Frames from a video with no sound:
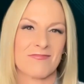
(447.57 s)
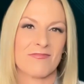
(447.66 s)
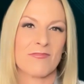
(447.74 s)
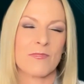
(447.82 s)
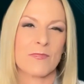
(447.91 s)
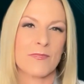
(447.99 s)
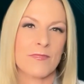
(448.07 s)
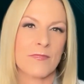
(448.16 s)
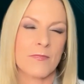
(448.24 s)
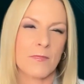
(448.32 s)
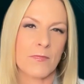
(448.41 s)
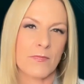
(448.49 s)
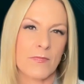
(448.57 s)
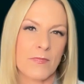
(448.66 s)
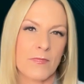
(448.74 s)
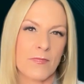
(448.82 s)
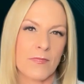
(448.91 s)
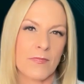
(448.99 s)

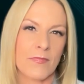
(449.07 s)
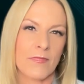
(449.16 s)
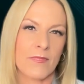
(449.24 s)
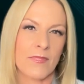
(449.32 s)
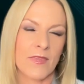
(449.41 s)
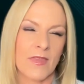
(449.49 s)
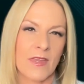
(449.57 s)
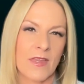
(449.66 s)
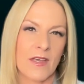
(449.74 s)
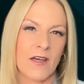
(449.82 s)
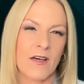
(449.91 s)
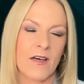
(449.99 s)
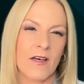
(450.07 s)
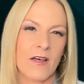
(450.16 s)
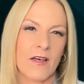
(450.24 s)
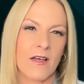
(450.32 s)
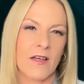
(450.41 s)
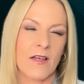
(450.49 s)

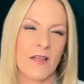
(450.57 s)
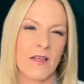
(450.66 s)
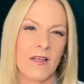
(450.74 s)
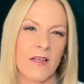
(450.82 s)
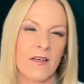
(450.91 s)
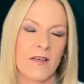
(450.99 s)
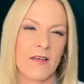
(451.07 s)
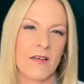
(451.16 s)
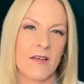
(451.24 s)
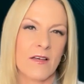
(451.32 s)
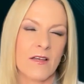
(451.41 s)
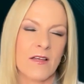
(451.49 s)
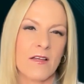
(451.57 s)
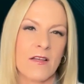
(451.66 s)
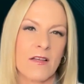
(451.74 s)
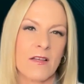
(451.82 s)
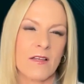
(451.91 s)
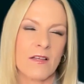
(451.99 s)

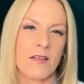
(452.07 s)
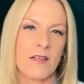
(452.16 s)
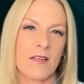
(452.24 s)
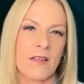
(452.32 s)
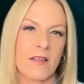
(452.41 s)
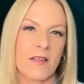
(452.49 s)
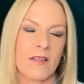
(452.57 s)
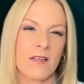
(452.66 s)
(not speaking)